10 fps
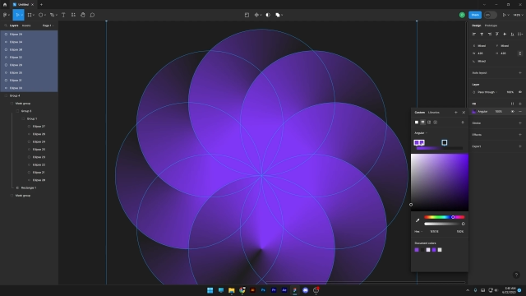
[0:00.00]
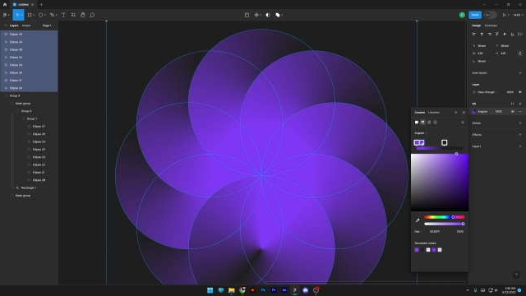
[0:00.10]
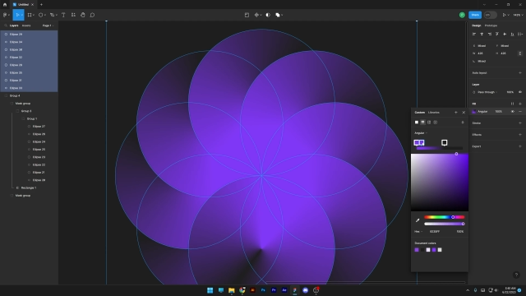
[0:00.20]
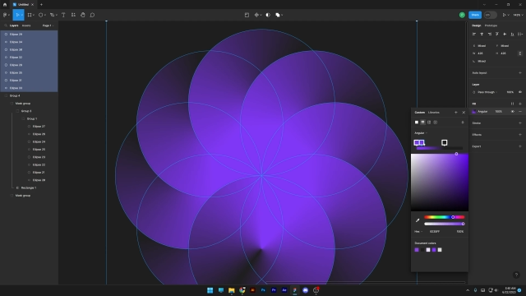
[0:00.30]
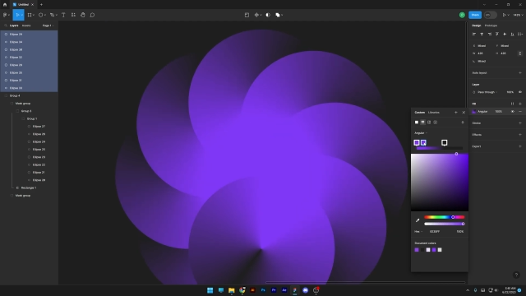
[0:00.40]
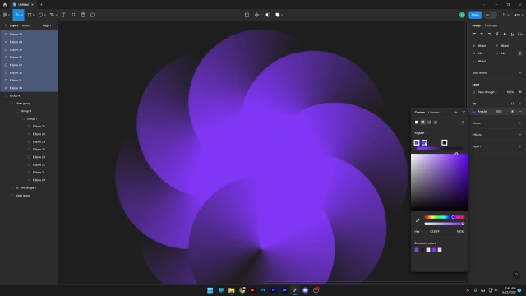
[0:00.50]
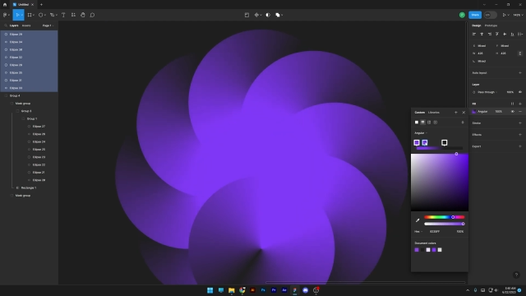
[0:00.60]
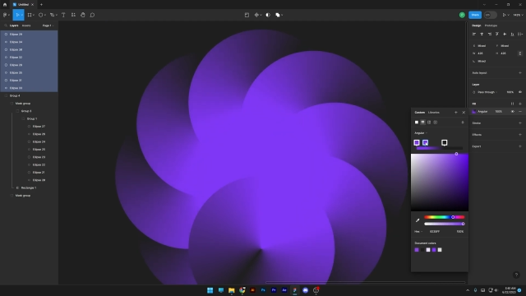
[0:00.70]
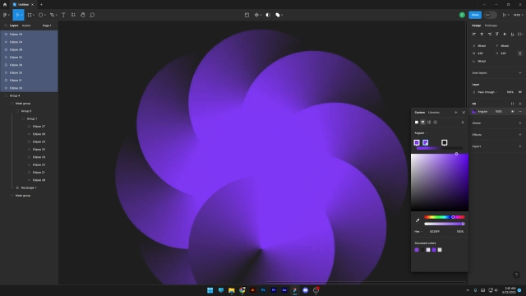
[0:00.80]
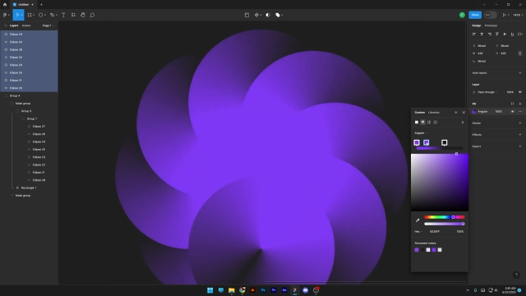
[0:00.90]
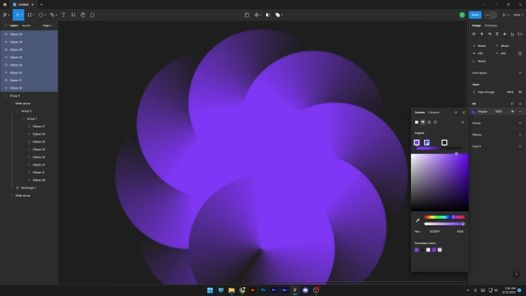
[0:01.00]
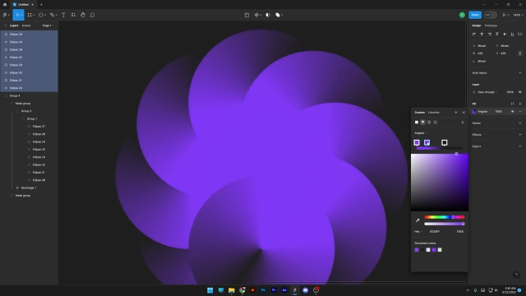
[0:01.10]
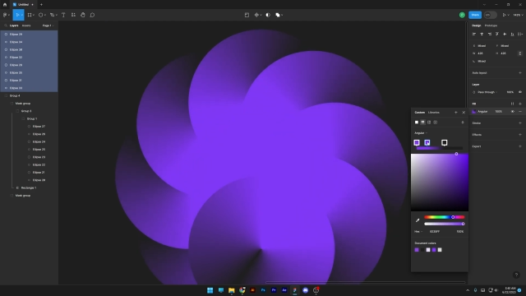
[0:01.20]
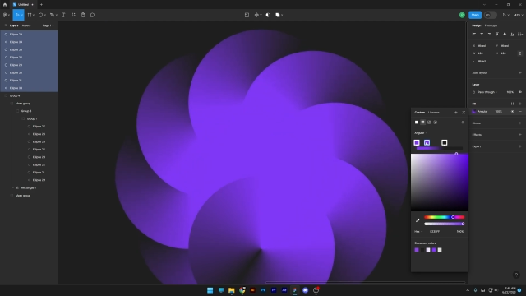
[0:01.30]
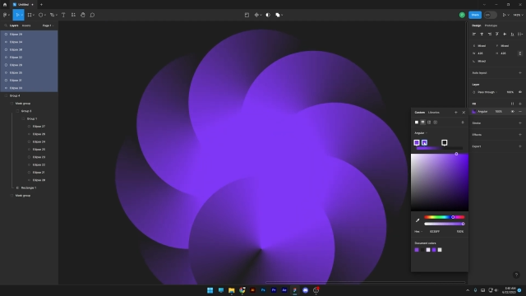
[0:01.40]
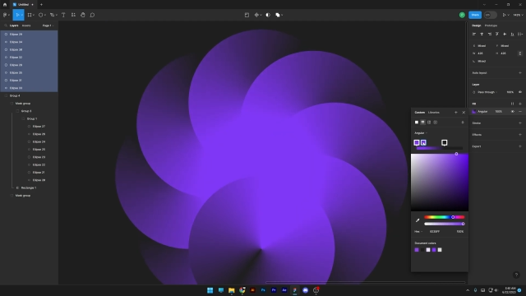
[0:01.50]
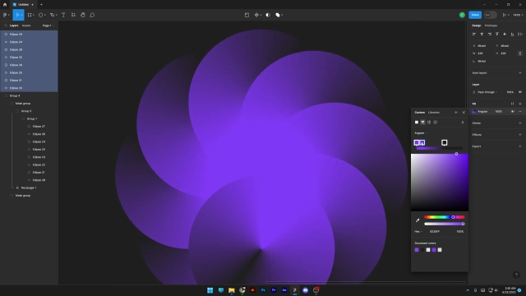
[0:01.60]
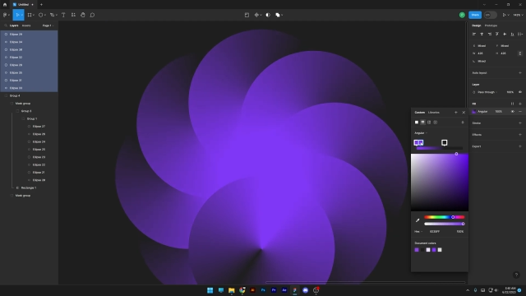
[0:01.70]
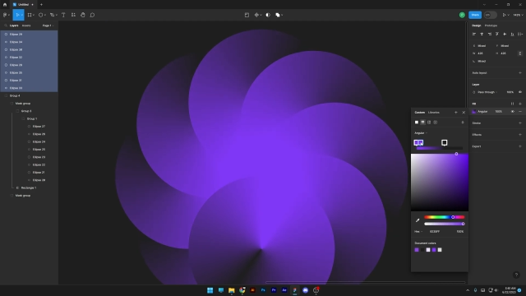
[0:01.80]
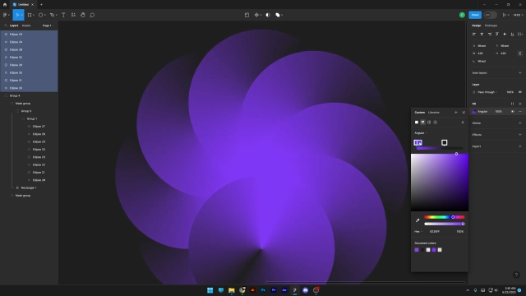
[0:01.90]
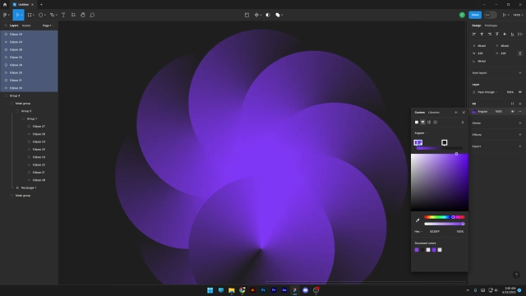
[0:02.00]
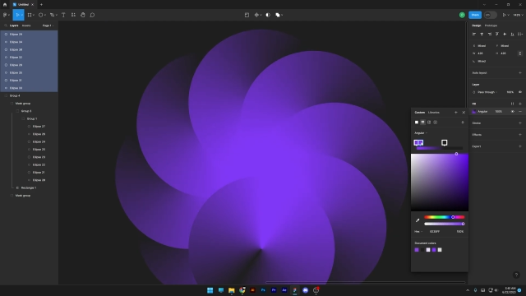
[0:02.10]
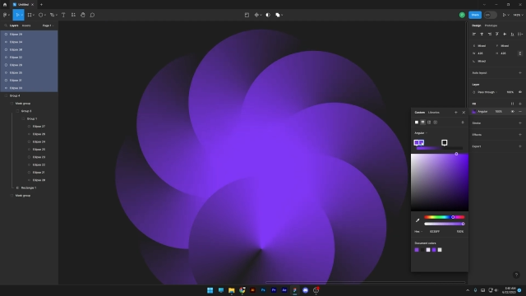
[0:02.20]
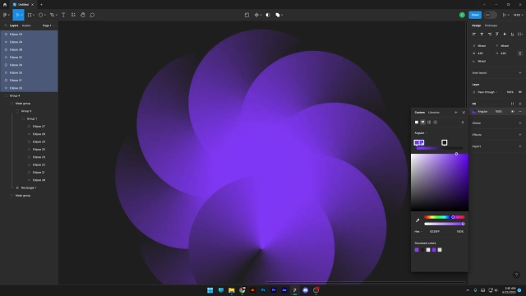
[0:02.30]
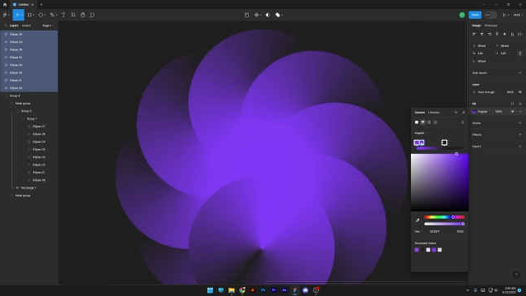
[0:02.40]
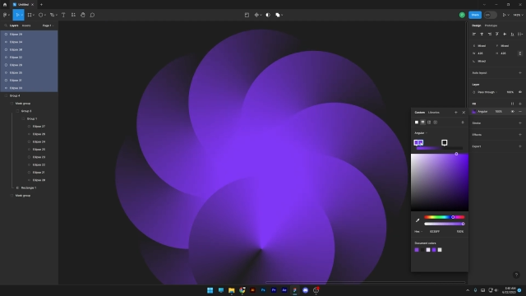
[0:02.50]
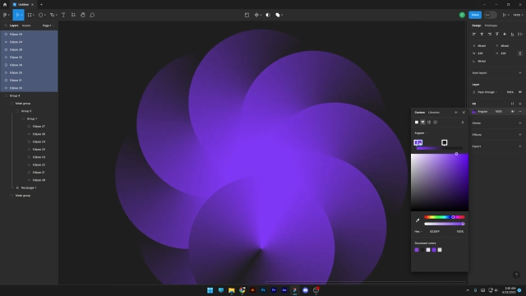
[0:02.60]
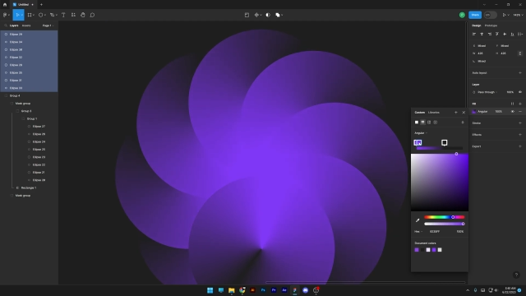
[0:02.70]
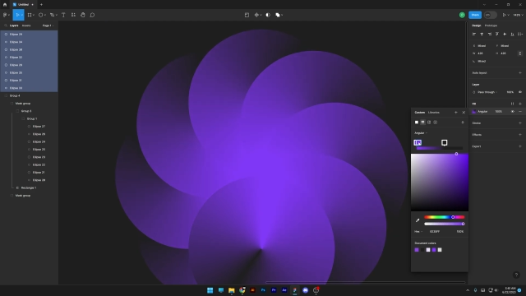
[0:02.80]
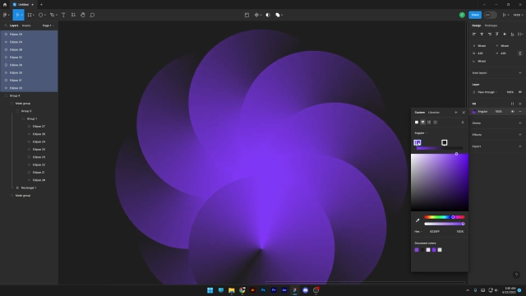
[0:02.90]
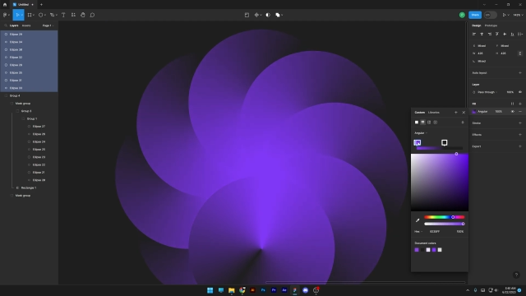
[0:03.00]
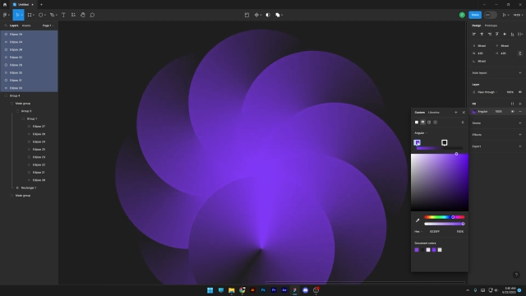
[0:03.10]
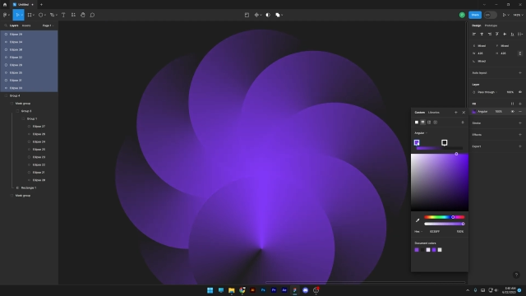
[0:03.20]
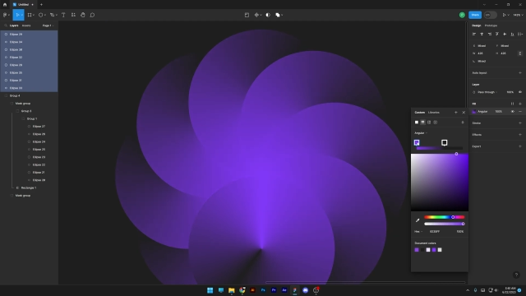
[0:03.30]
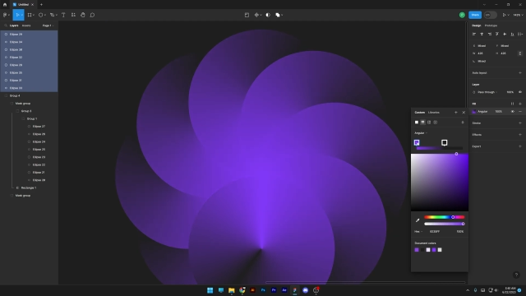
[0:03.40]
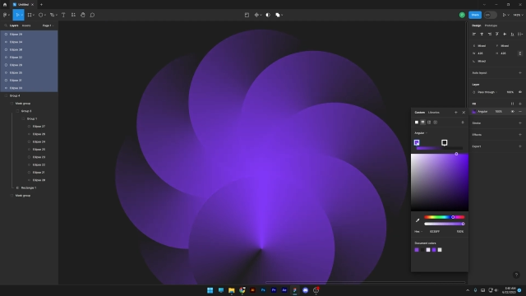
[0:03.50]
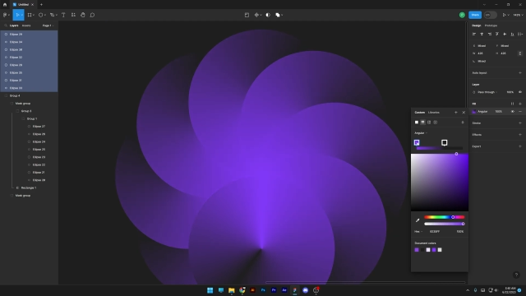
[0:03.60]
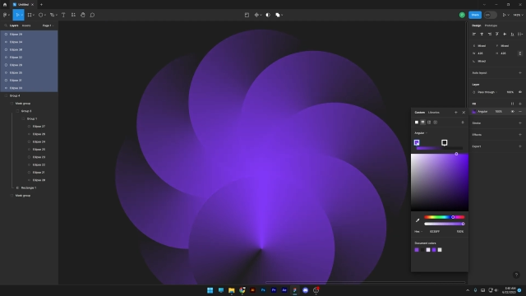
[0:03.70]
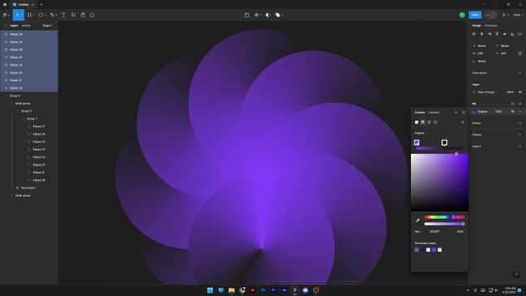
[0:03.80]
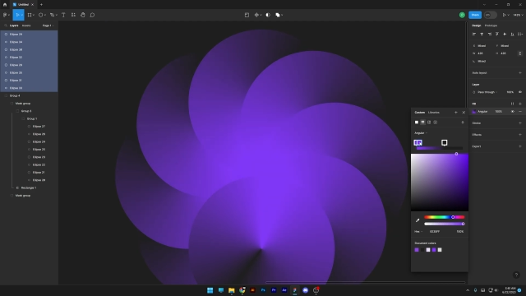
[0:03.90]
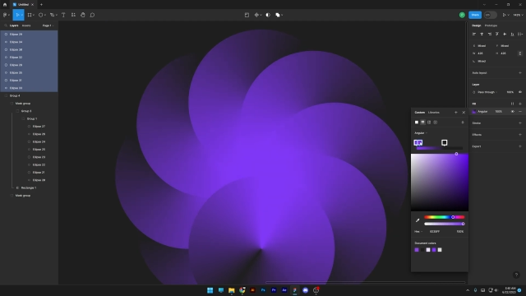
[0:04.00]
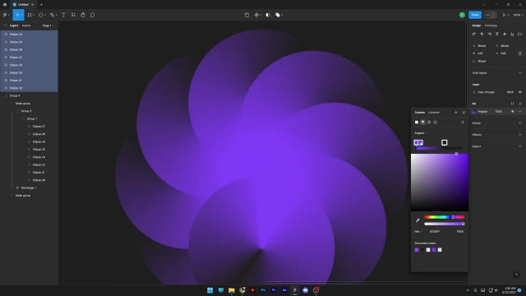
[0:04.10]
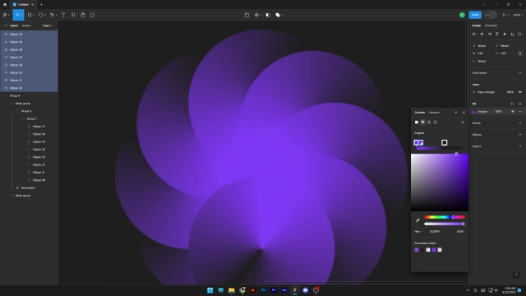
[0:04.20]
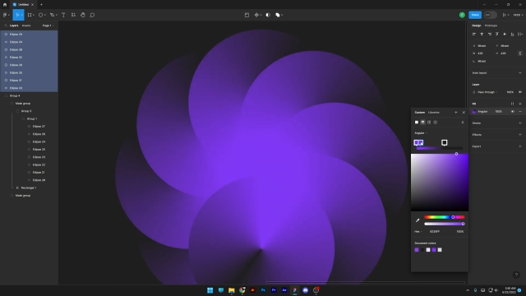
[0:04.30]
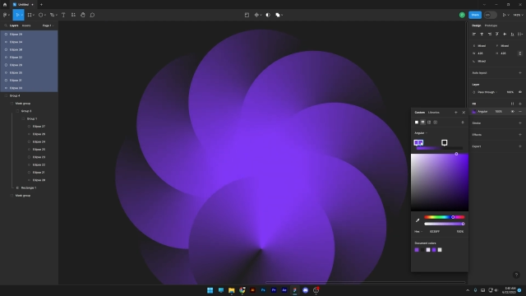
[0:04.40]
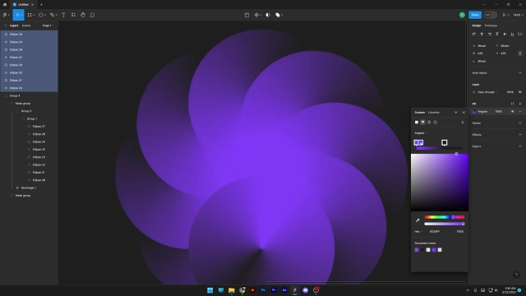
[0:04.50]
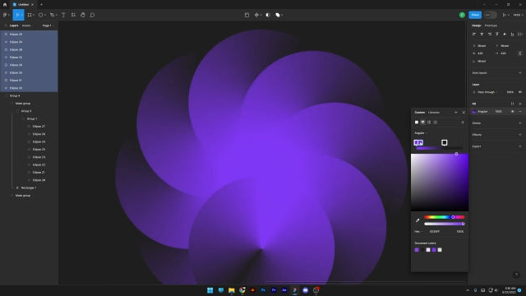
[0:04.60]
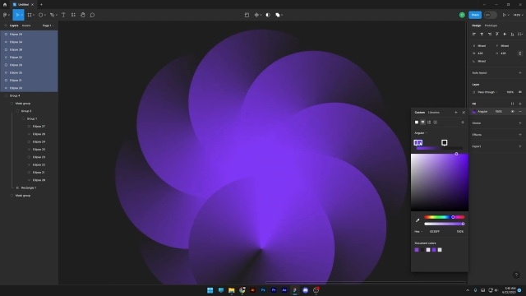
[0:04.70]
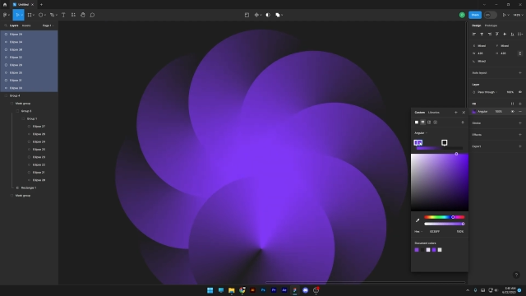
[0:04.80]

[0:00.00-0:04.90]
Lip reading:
[unreadable: no face in view]